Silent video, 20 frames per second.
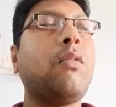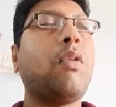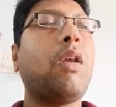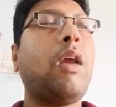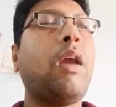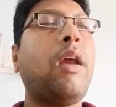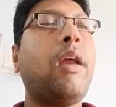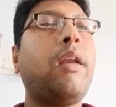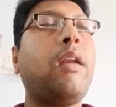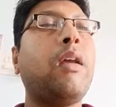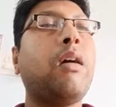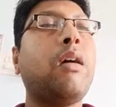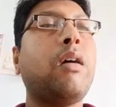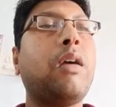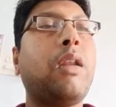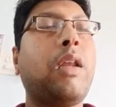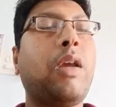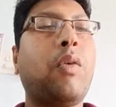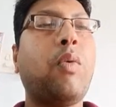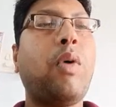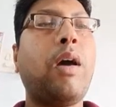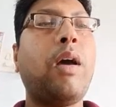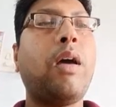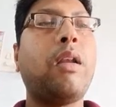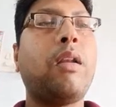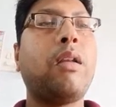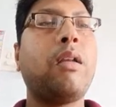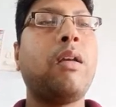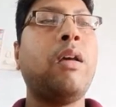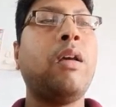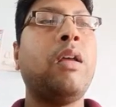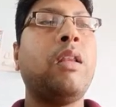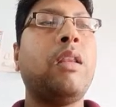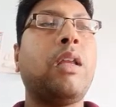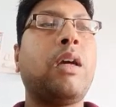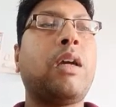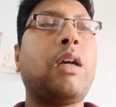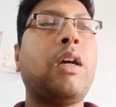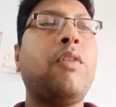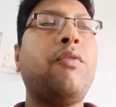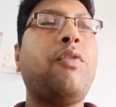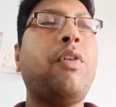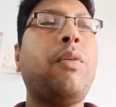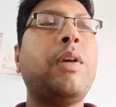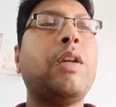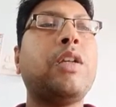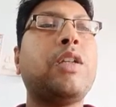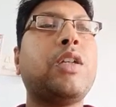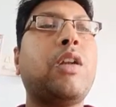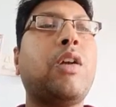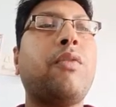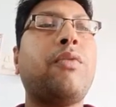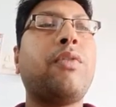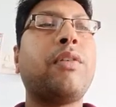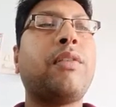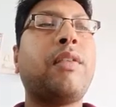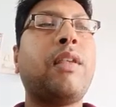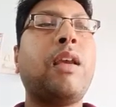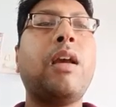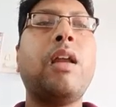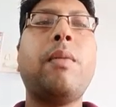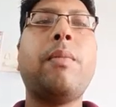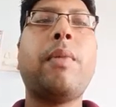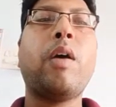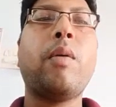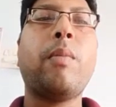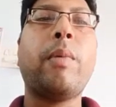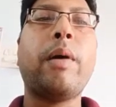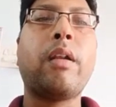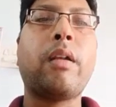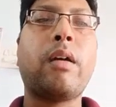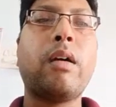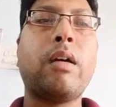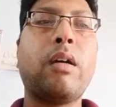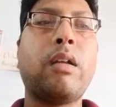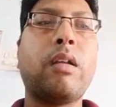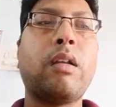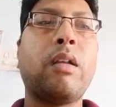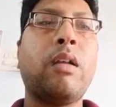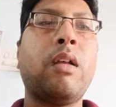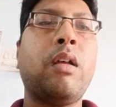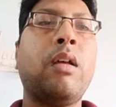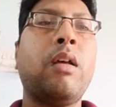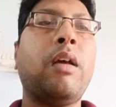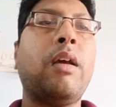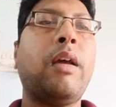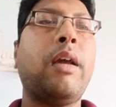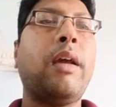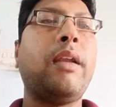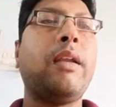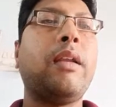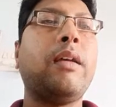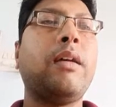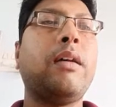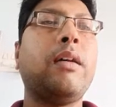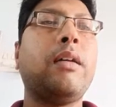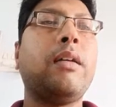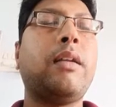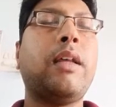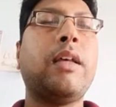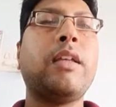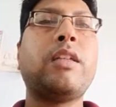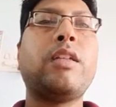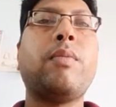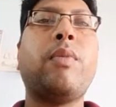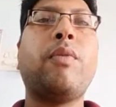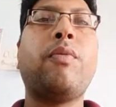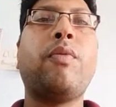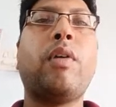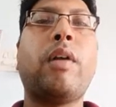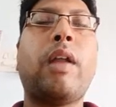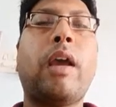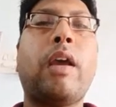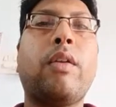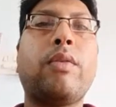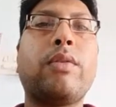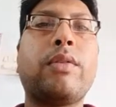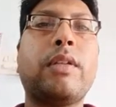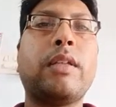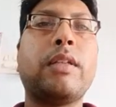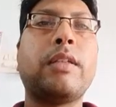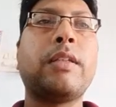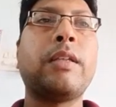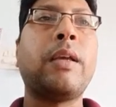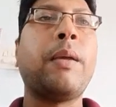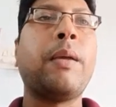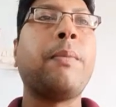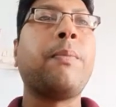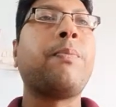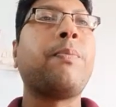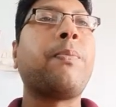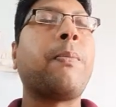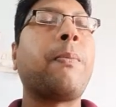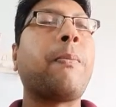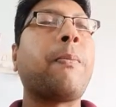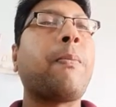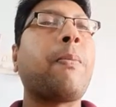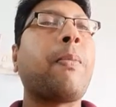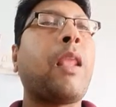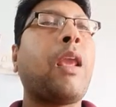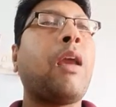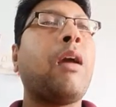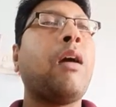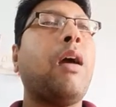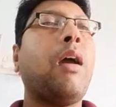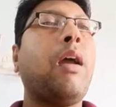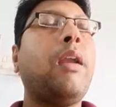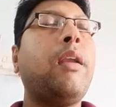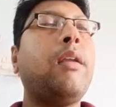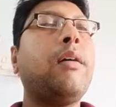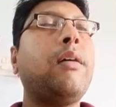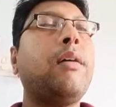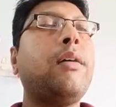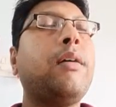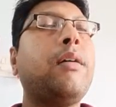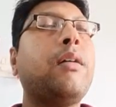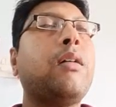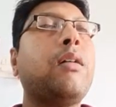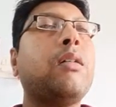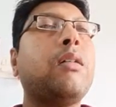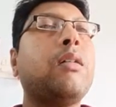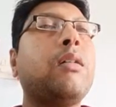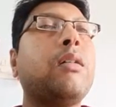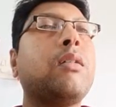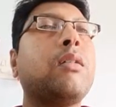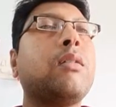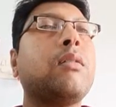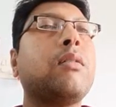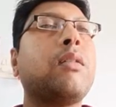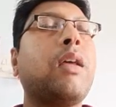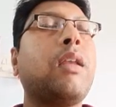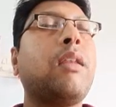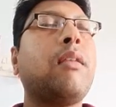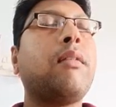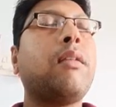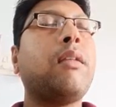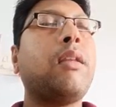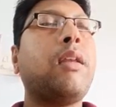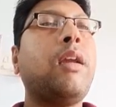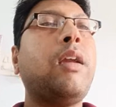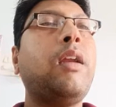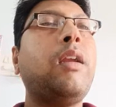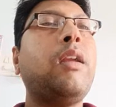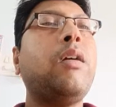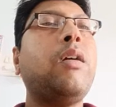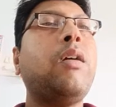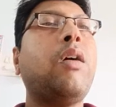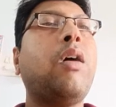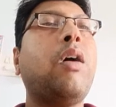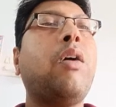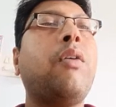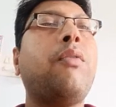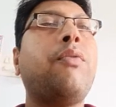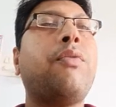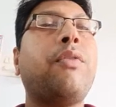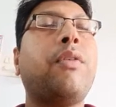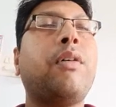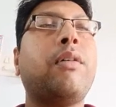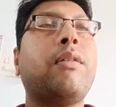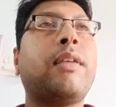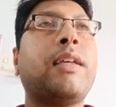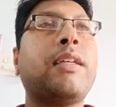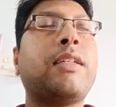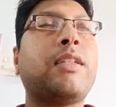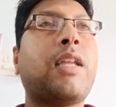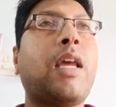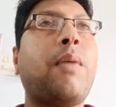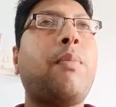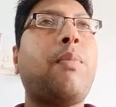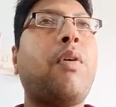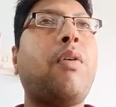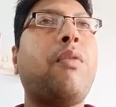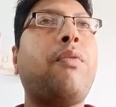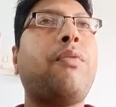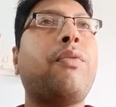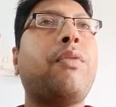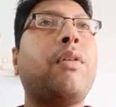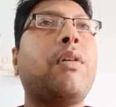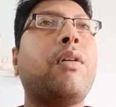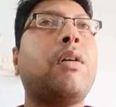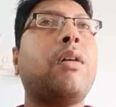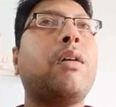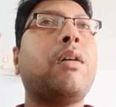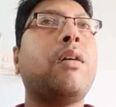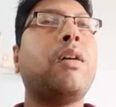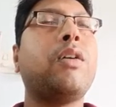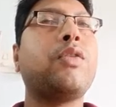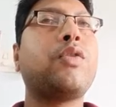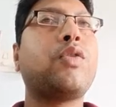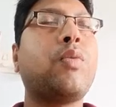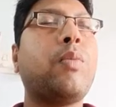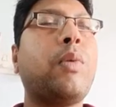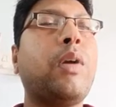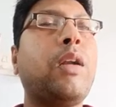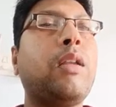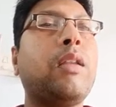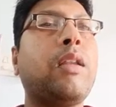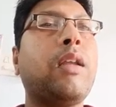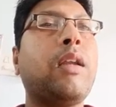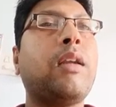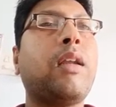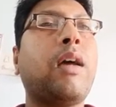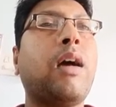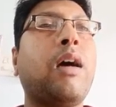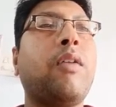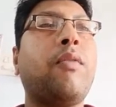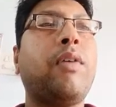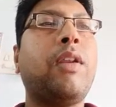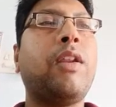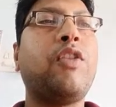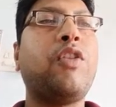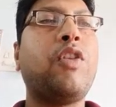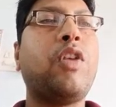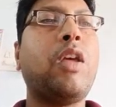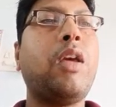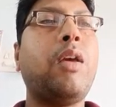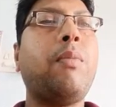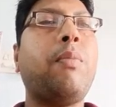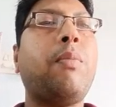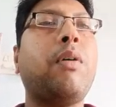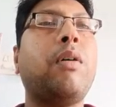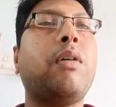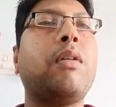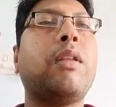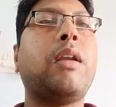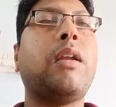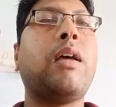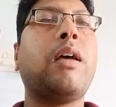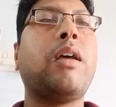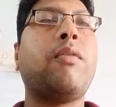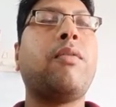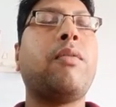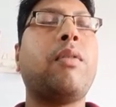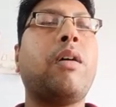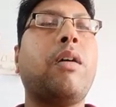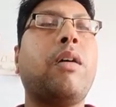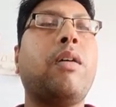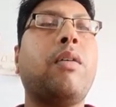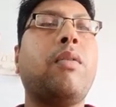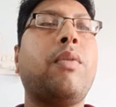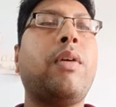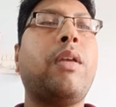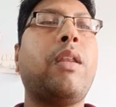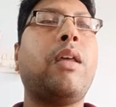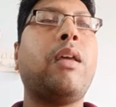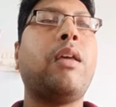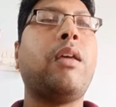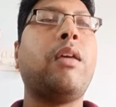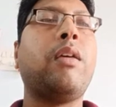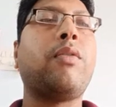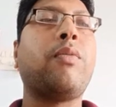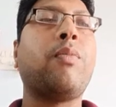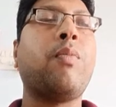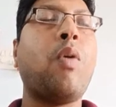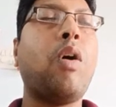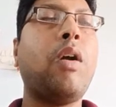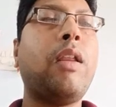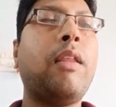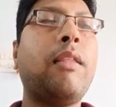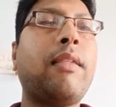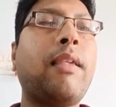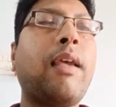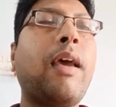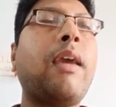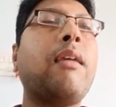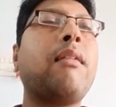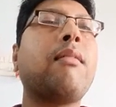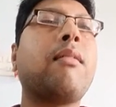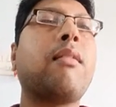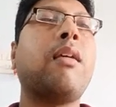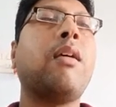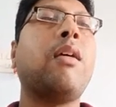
require the confirmation of a single biomarker and test before diagnosis. And there is a need of such type of instrument that are very cheap, that are very small in size.